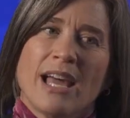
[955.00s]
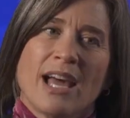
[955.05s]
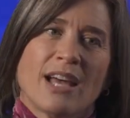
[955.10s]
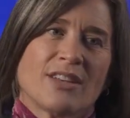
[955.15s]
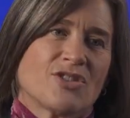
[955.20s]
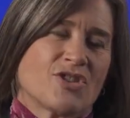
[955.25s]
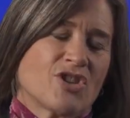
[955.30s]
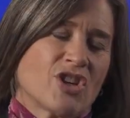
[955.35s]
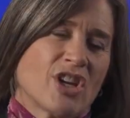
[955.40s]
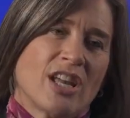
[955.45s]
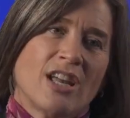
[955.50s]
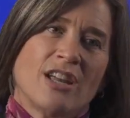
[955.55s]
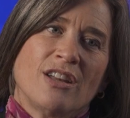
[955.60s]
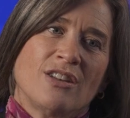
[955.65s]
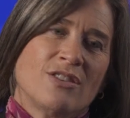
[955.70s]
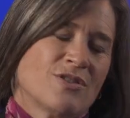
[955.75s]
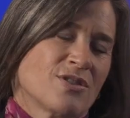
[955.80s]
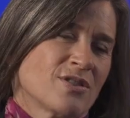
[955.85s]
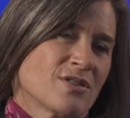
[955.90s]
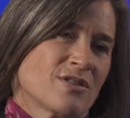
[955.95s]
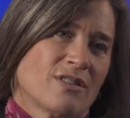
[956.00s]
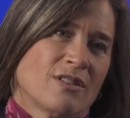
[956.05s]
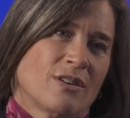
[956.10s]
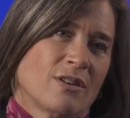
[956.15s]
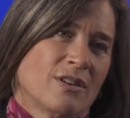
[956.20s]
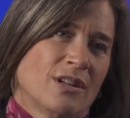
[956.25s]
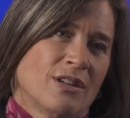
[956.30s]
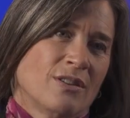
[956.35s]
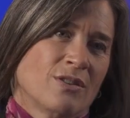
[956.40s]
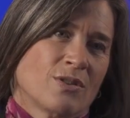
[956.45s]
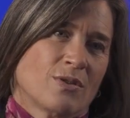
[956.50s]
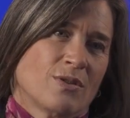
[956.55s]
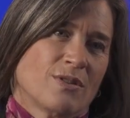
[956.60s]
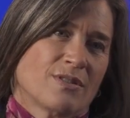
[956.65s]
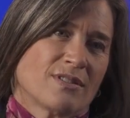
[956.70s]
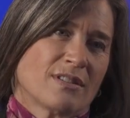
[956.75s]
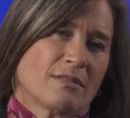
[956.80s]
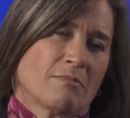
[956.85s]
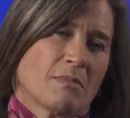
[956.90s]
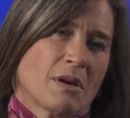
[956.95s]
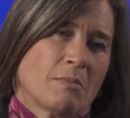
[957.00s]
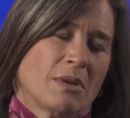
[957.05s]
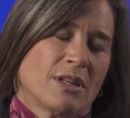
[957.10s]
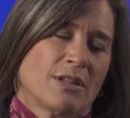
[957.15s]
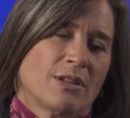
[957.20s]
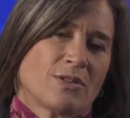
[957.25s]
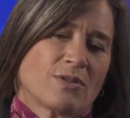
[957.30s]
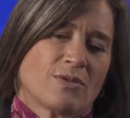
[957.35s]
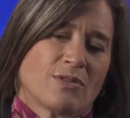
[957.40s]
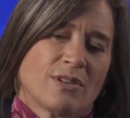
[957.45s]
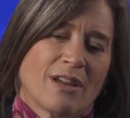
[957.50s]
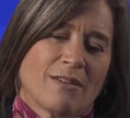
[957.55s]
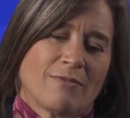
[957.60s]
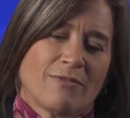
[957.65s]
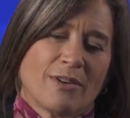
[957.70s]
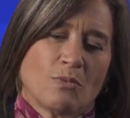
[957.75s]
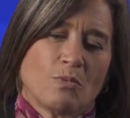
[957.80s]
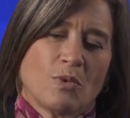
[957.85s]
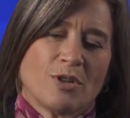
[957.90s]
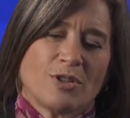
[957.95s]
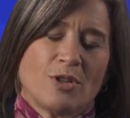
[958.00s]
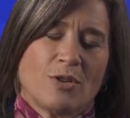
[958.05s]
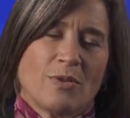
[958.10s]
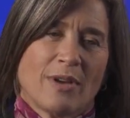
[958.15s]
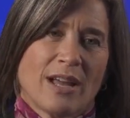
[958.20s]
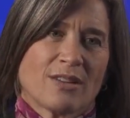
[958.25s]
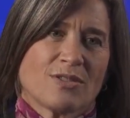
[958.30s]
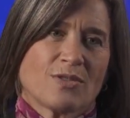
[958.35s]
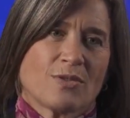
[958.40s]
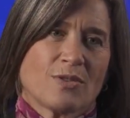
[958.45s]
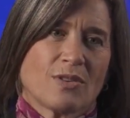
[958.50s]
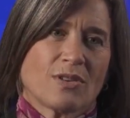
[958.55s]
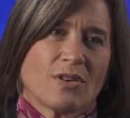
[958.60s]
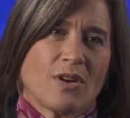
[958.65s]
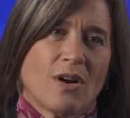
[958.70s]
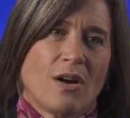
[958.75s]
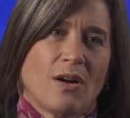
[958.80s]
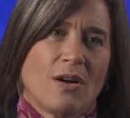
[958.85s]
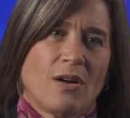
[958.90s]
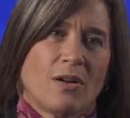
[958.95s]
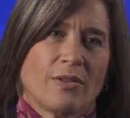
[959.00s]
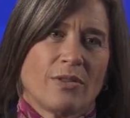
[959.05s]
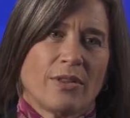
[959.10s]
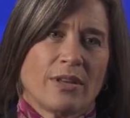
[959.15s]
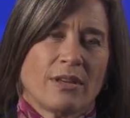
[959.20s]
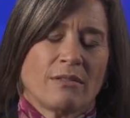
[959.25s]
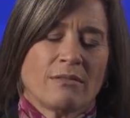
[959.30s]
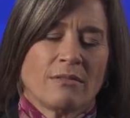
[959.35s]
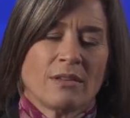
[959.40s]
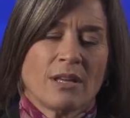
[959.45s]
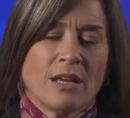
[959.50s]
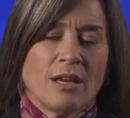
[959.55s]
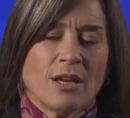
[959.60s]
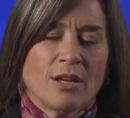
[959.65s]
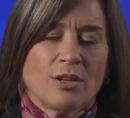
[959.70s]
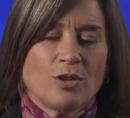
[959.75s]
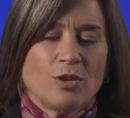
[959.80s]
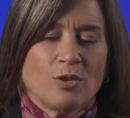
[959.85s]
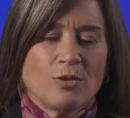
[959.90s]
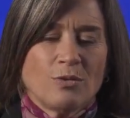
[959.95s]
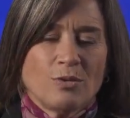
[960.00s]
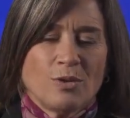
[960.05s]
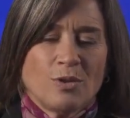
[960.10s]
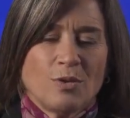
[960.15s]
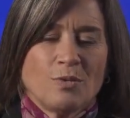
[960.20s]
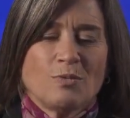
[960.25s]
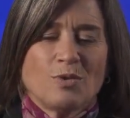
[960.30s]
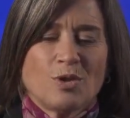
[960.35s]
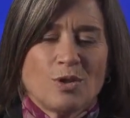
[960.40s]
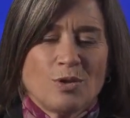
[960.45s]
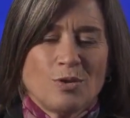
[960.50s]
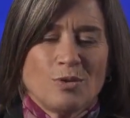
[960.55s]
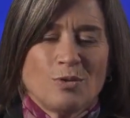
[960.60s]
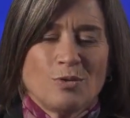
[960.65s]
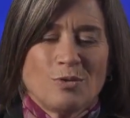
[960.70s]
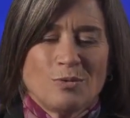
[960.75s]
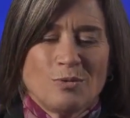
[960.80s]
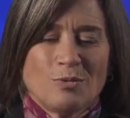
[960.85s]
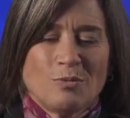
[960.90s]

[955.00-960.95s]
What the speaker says: has changed in the course of my ministry. I find once you answer a call, then you do